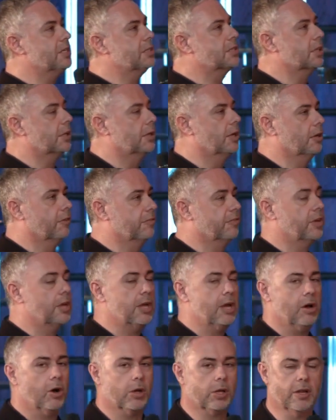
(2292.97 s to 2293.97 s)
to love
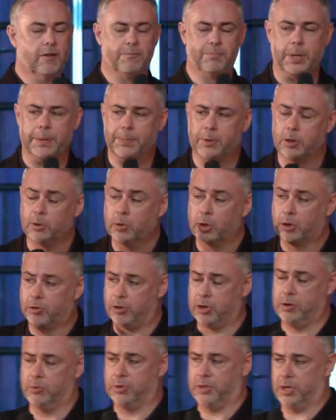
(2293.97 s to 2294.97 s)
or love people who
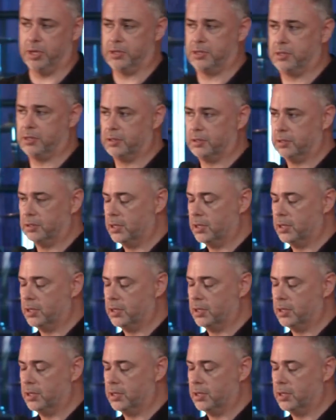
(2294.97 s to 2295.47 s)
agree with us